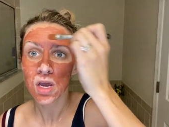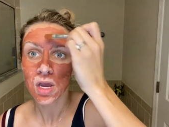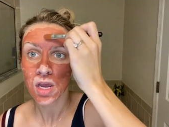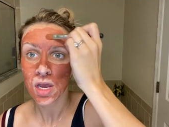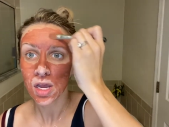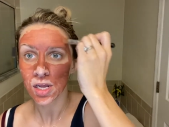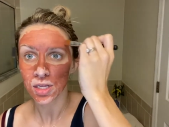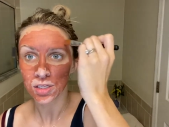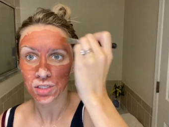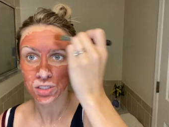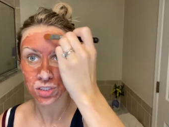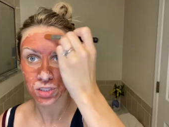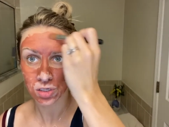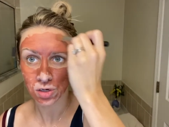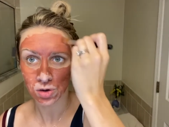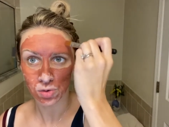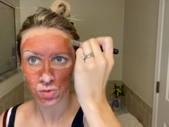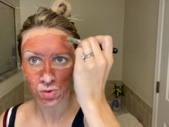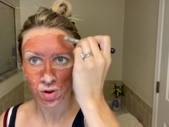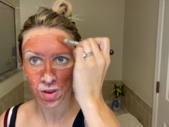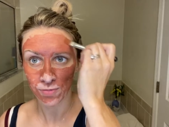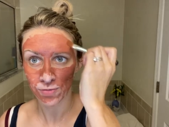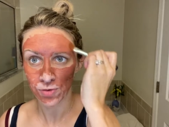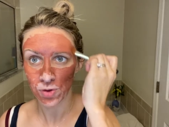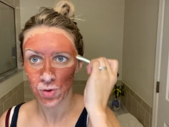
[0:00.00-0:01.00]
And so
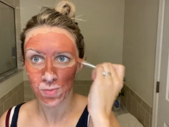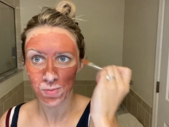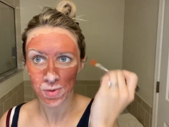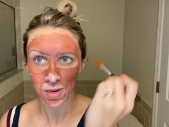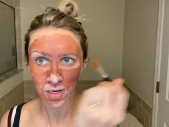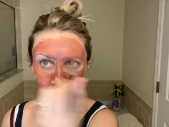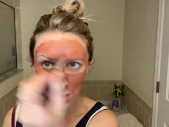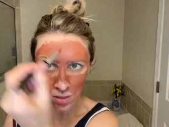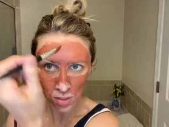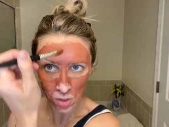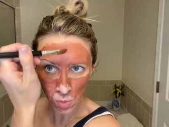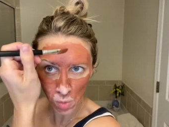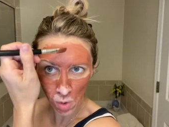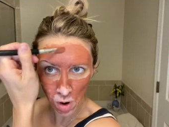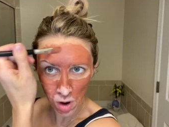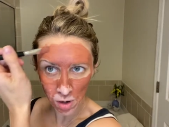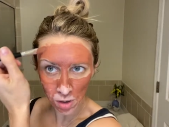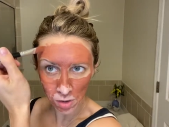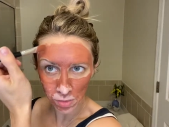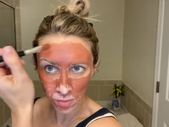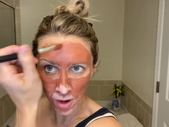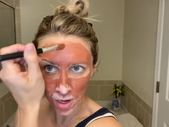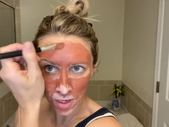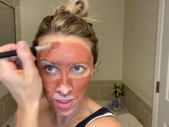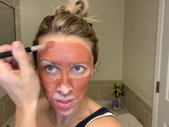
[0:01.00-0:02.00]
if you mix the water
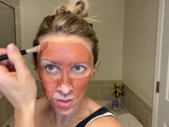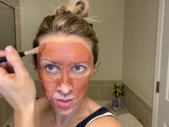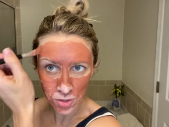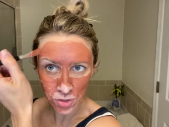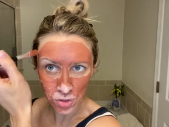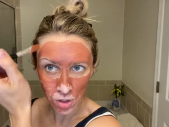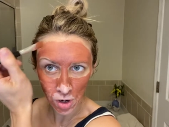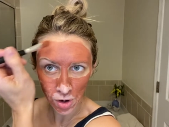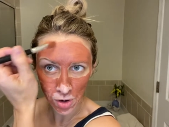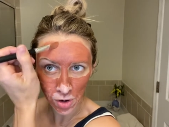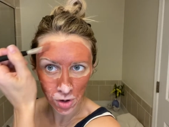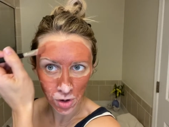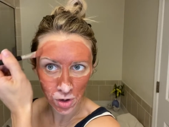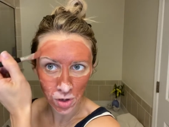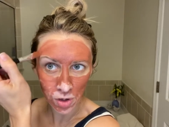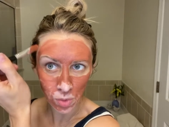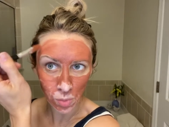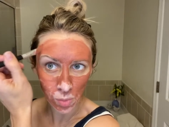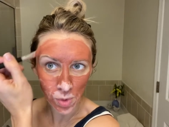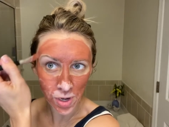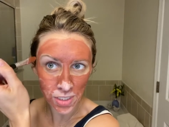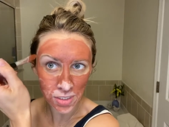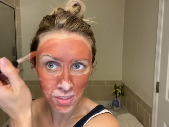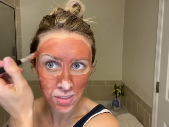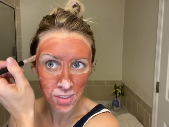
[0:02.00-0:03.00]
right in the jar, you're gonna
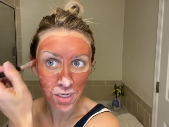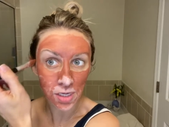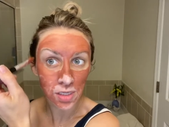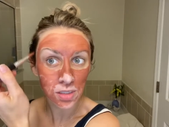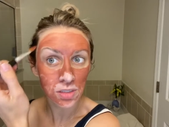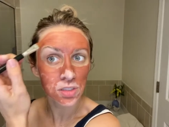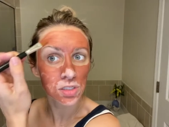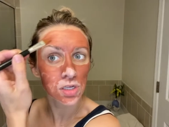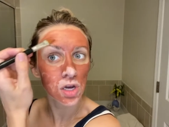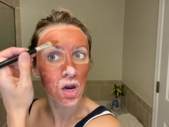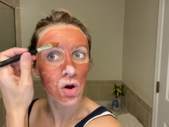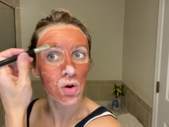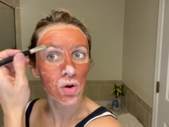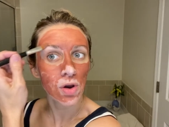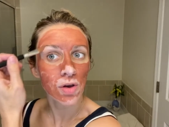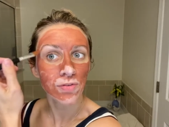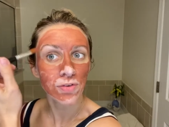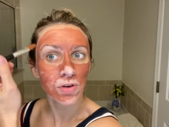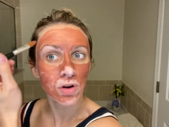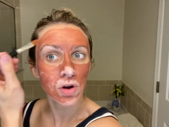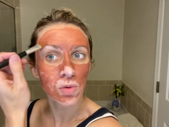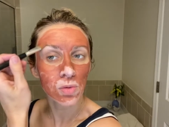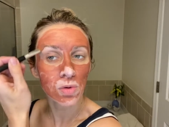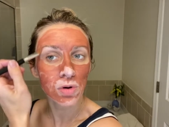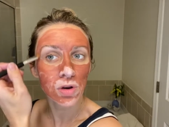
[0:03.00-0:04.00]
waste it. So if you
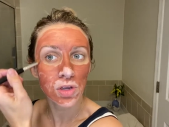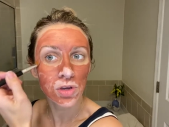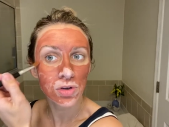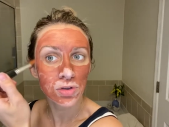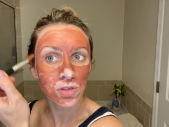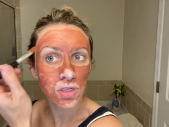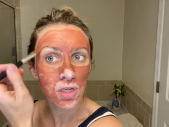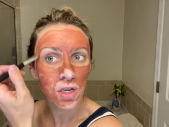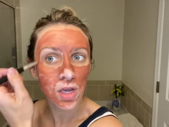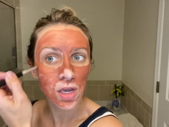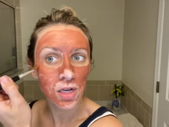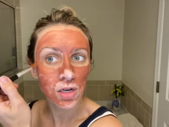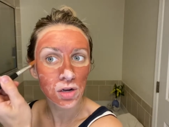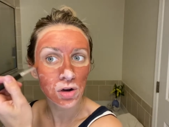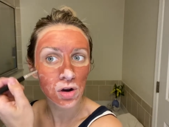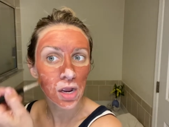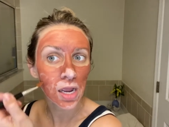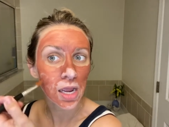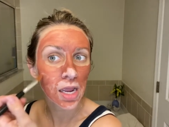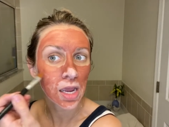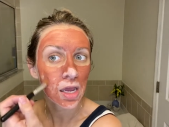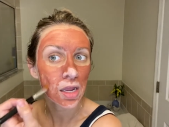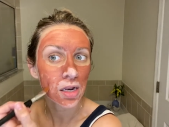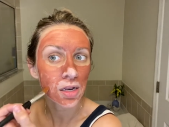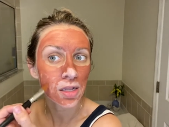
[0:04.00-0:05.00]
don't wanna use it in your
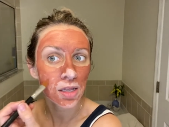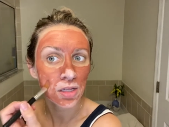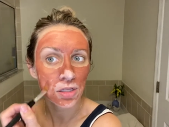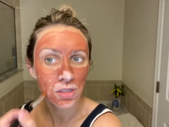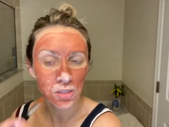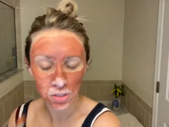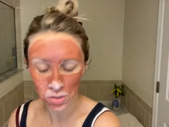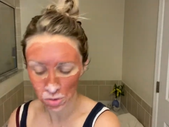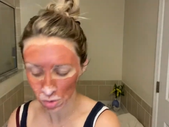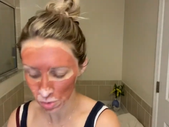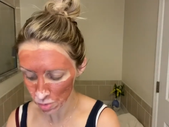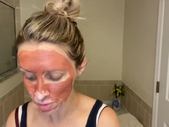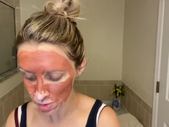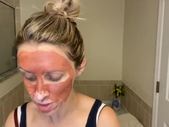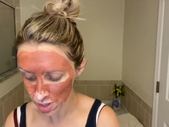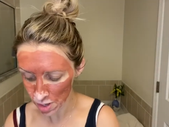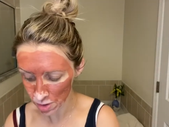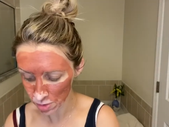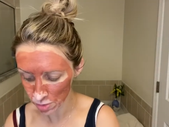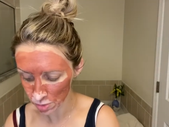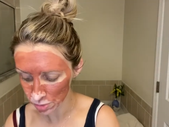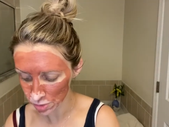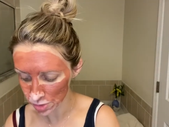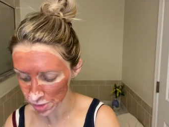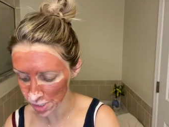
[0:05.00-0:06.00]
hand, that's totally
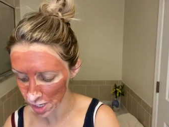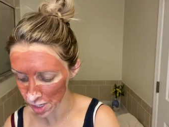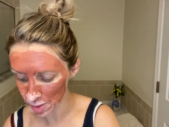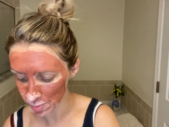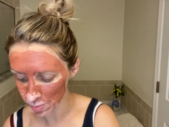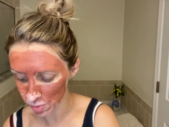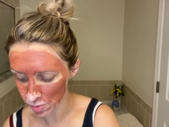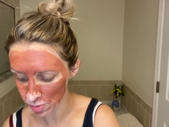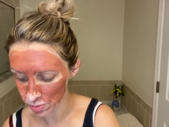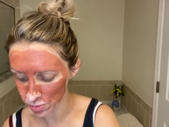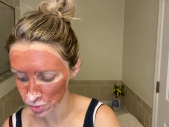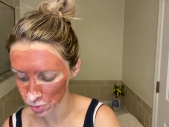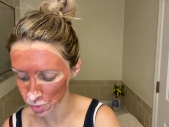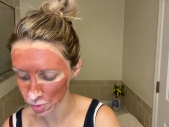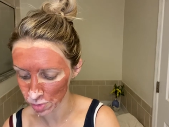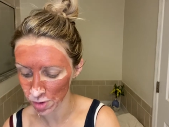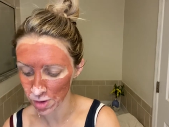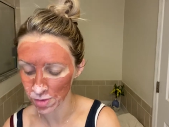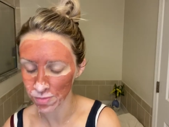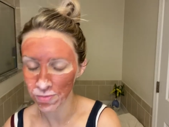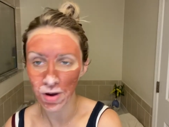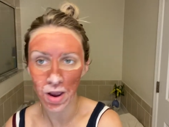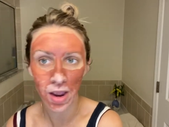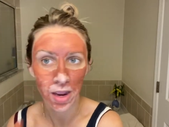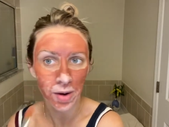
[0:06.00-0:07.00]
understandable and totally
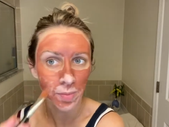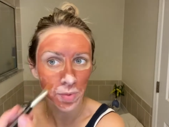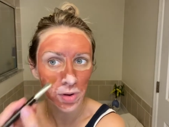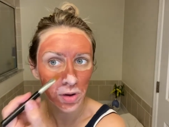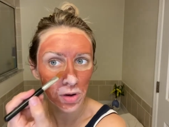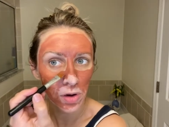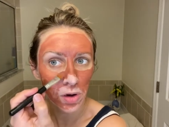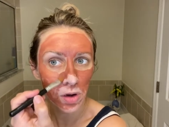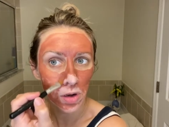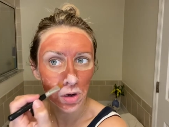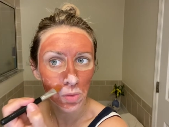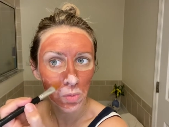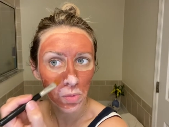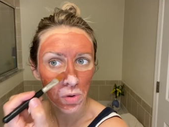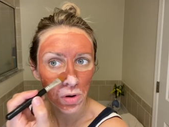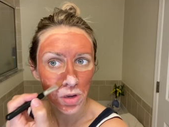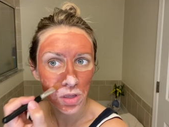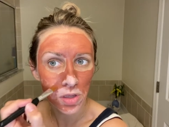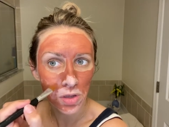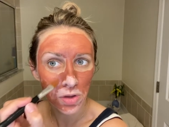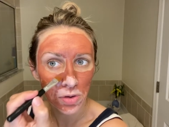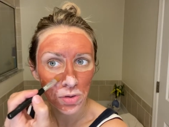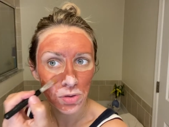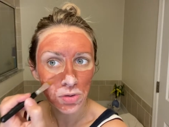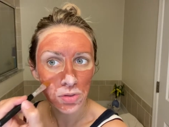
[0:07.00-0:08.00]
fine, but you're gonna wanna
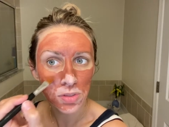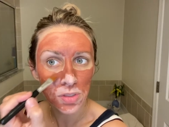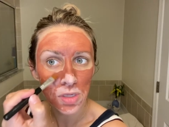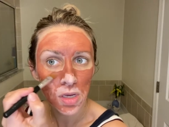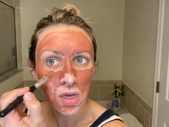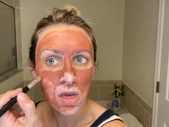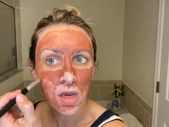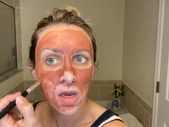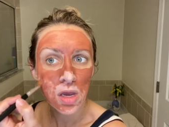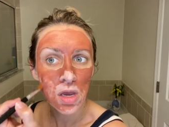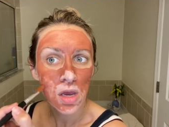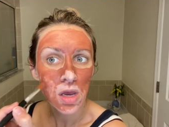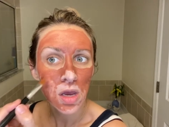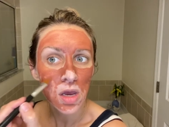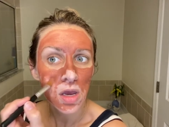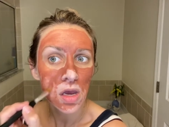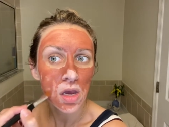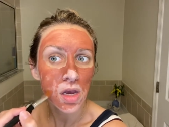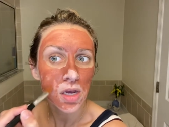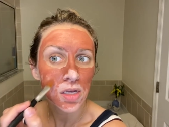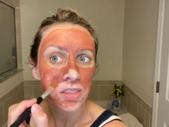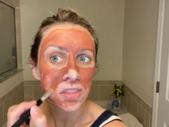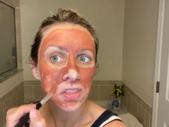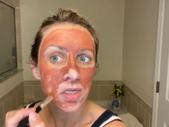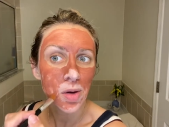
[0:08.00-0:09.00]
use
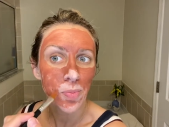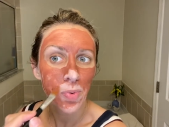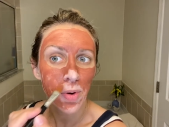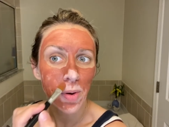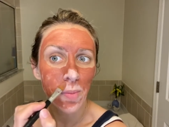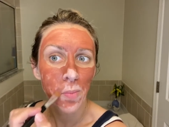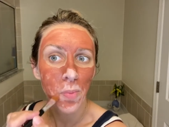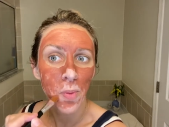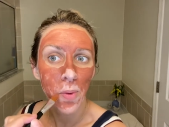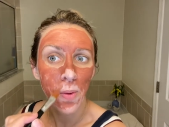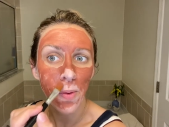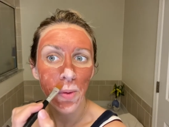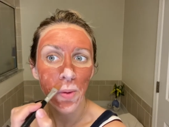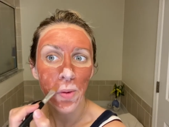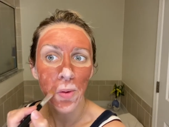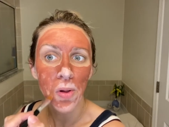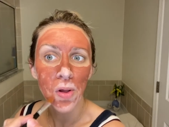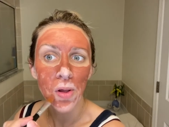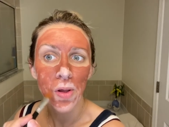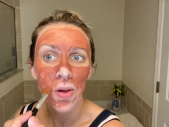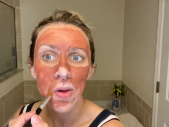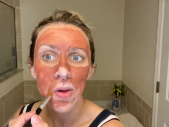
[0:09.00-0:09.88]
a separate bowl.